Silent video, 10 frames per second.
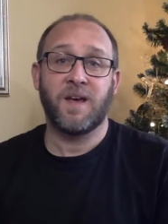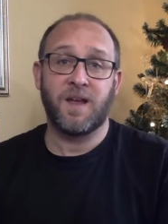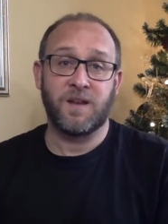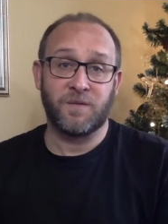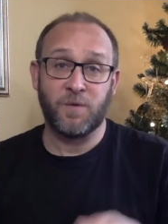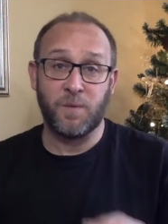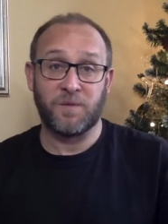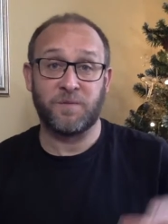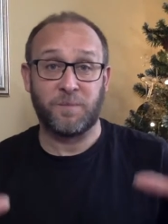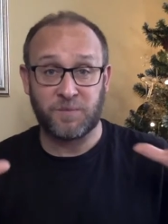in the form
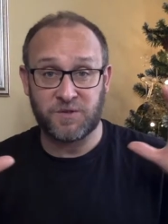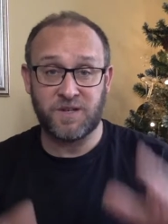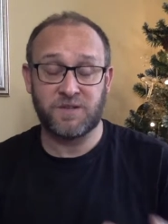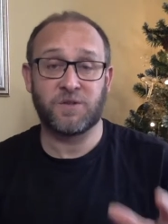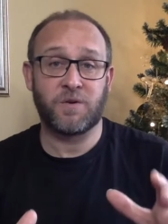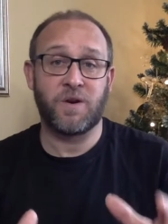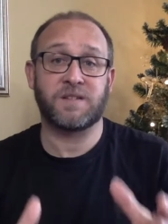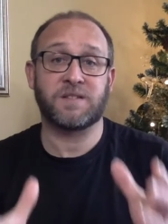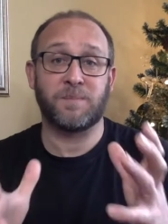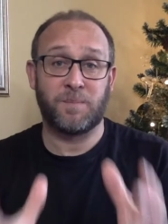of Jesus
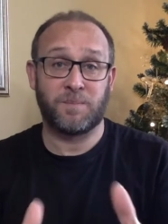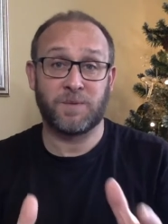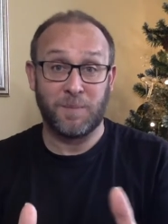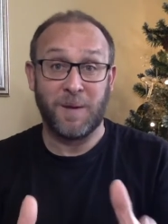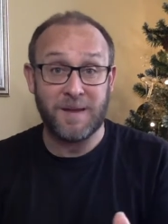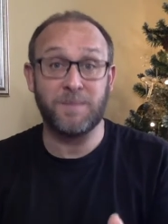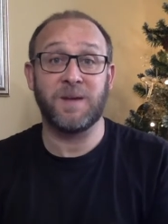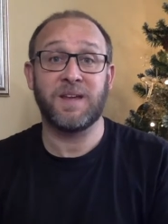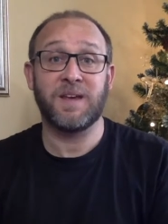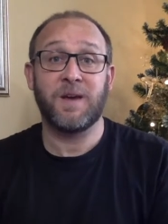Christ, the, the
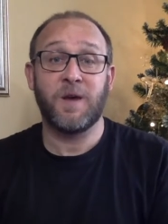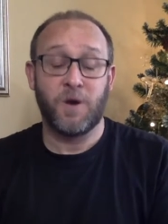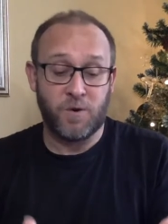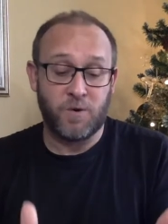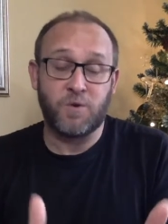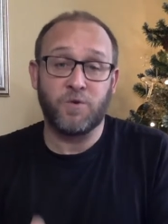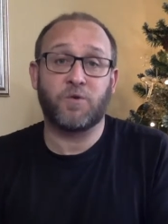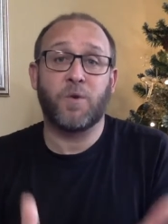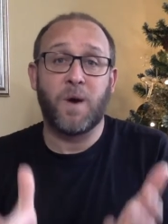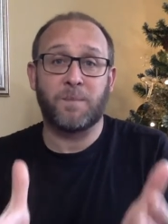baby who, who
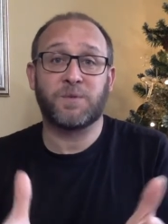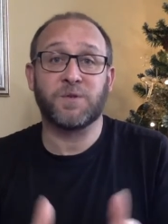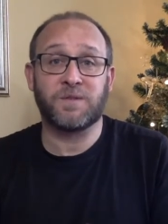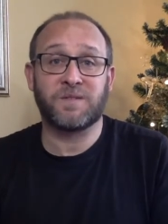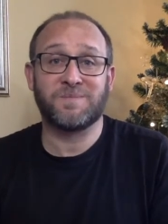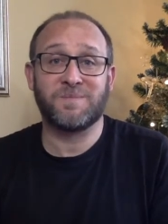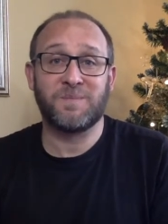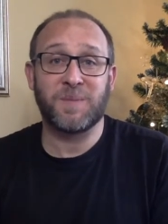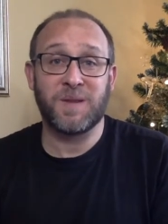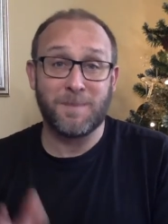grew up to
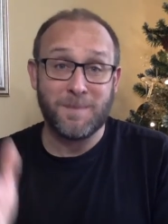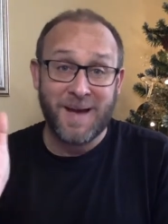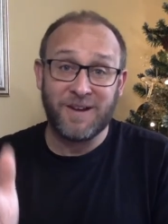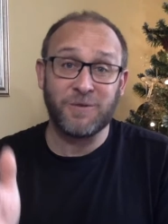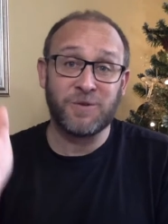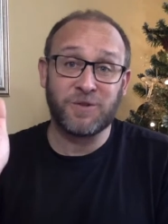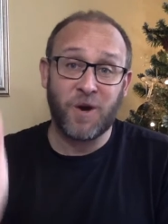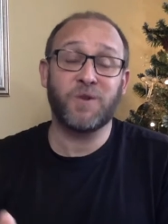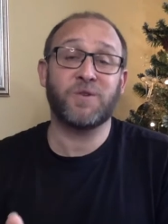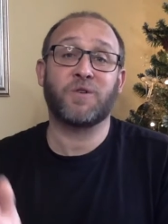be the man who
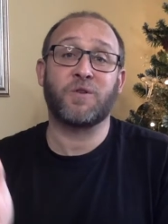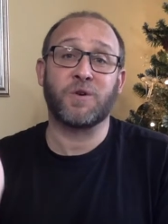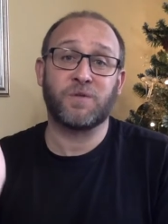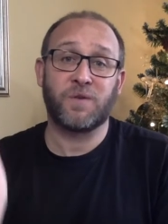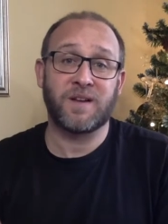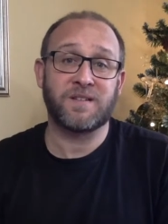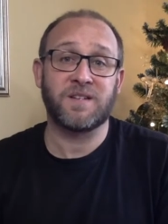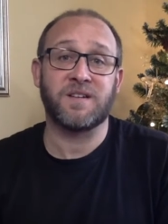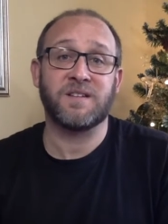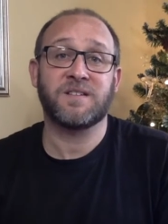died on the cross for our
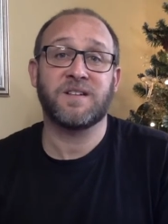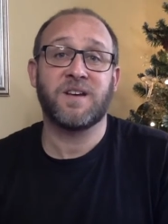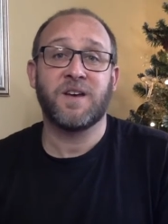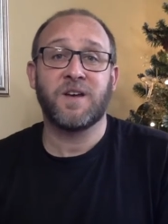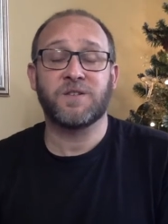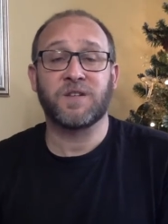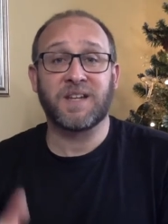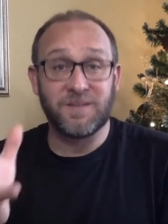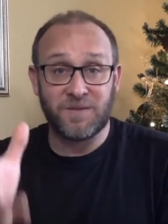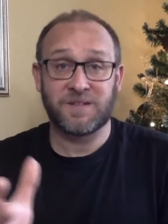sins, to
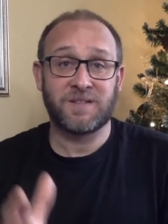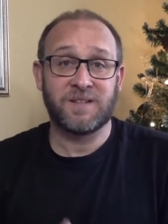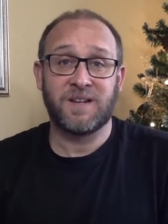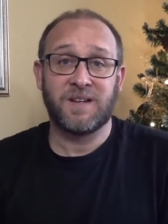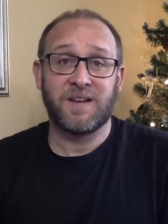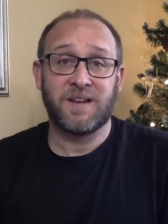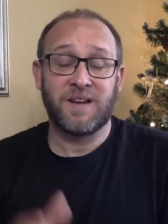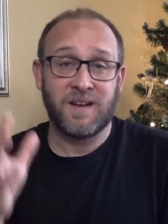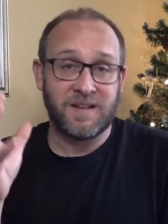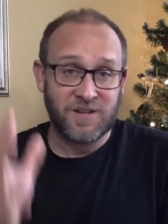give us
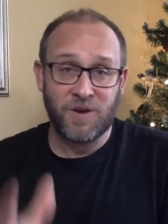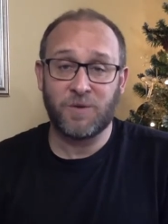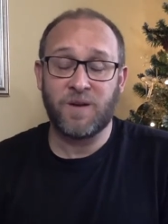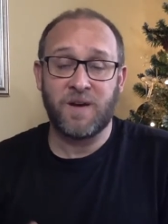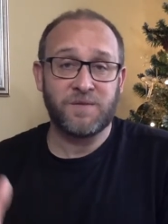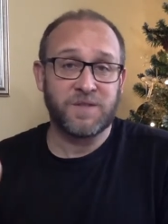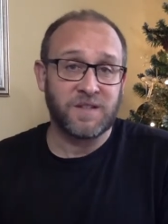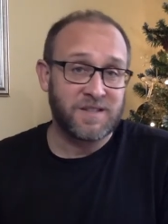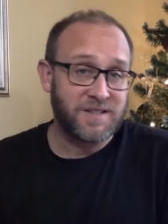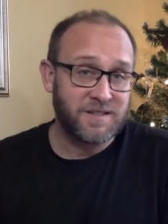eternal life, to
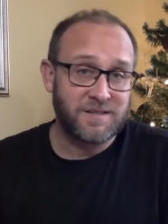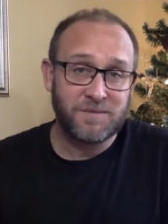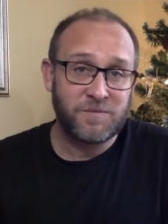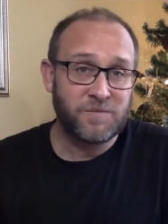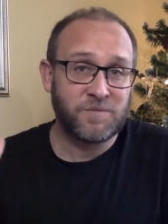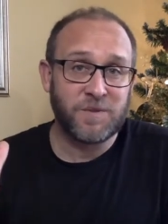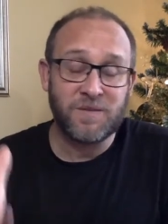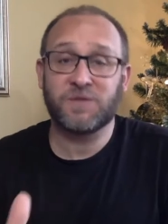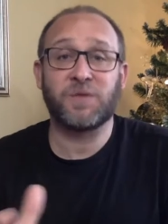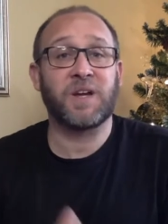give
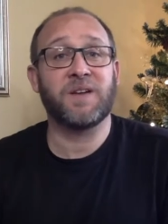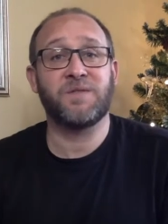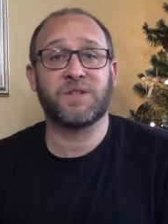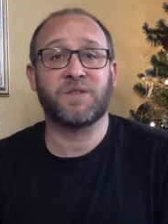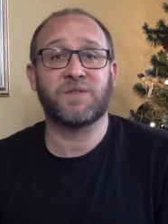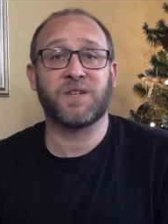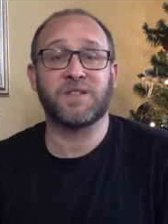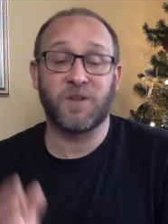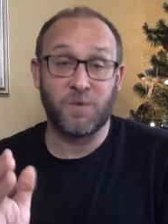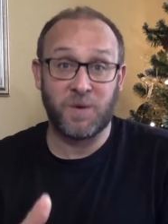us forgiveness of
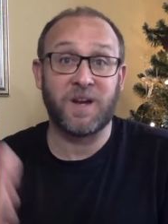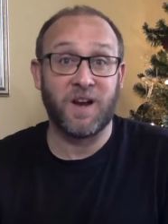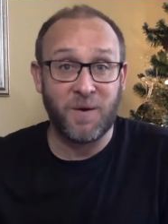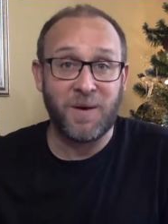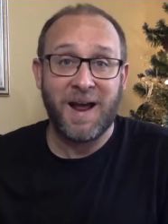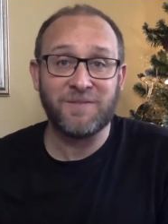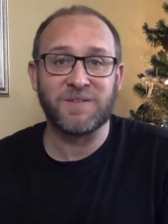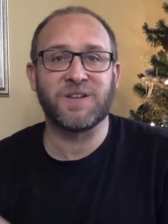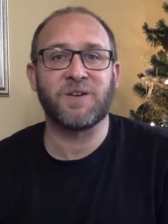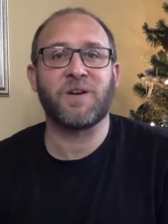sins so that we can go and have
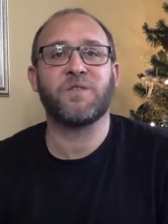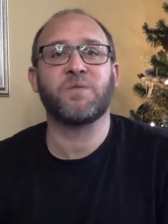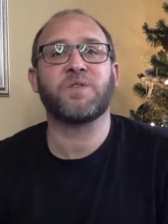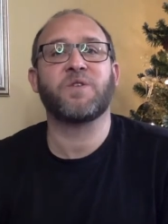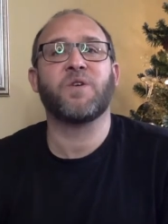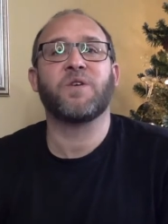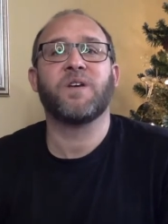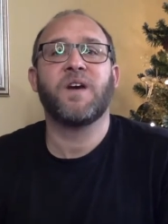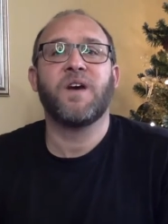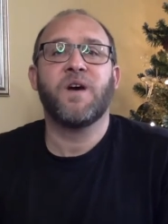eternal life with God
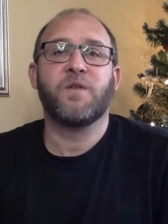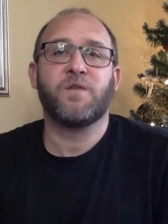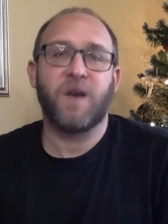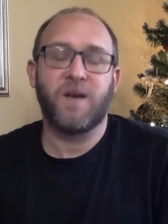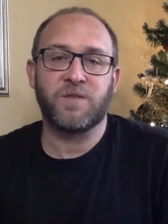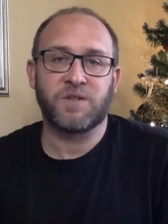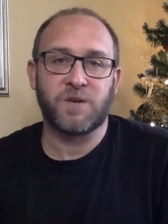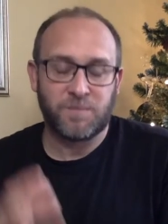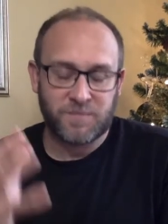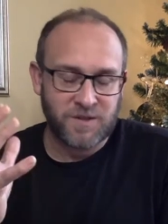forever,
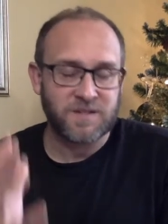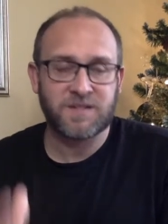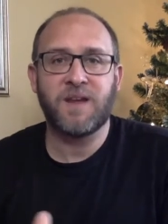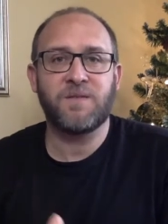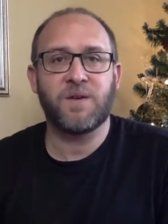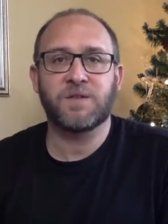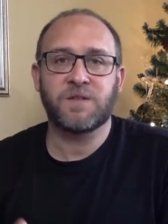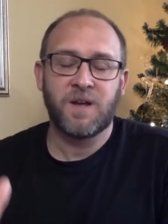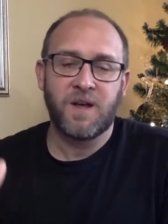to, to save us